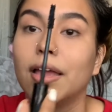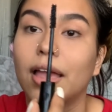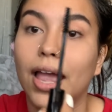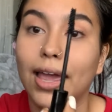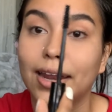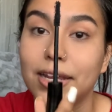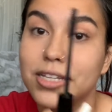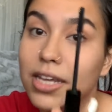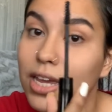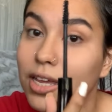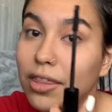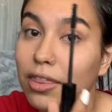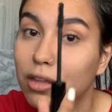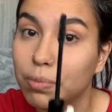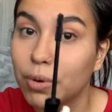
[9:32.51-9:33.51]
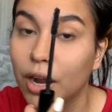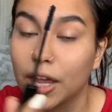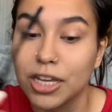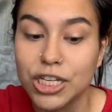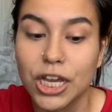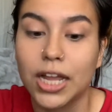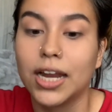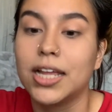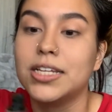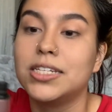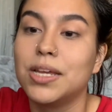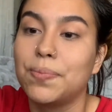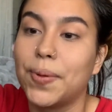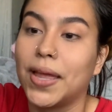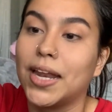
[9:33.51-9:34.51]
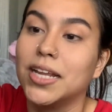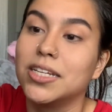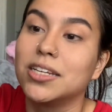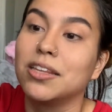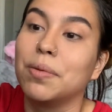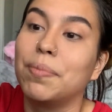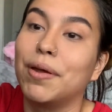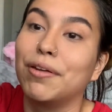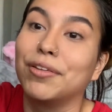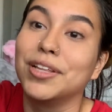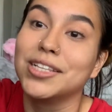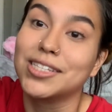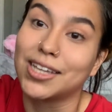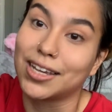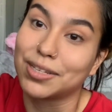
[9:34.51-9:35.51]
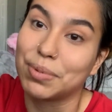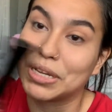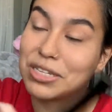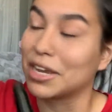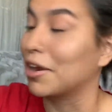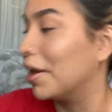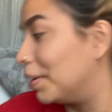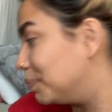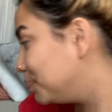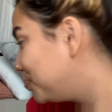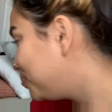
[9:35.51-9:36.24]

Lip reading: And I take the brush and I dip it into the Better Than Sex mascara.